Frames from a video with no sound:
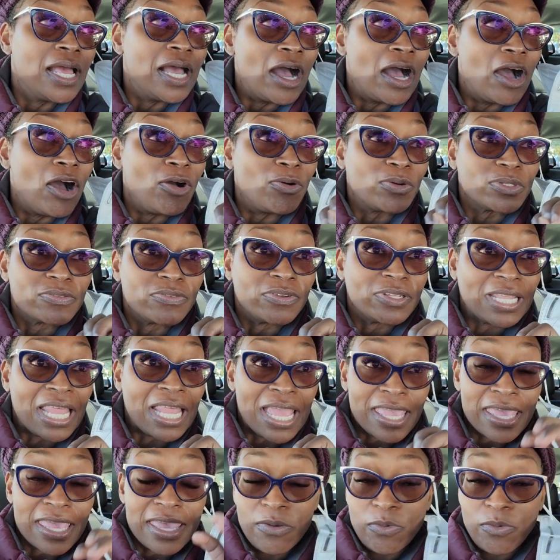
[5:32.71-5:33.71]
I always feel
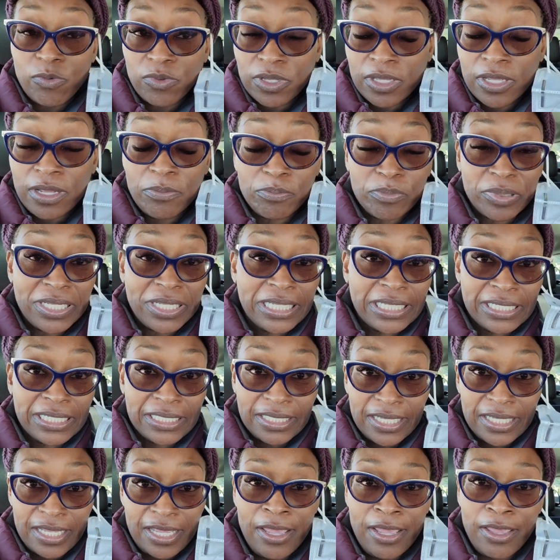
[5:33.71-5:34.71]
like it
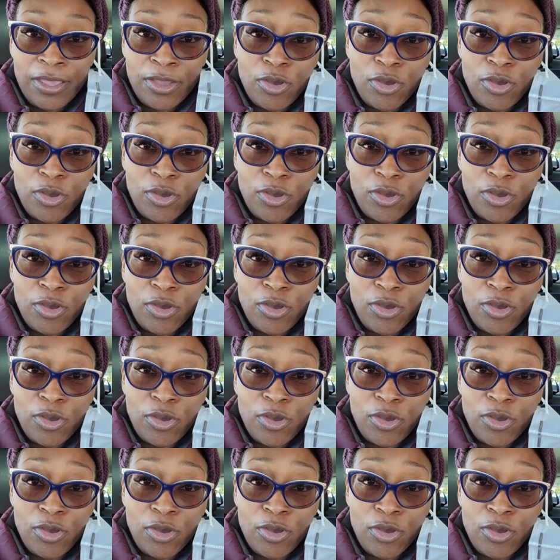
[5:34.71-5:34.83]
completely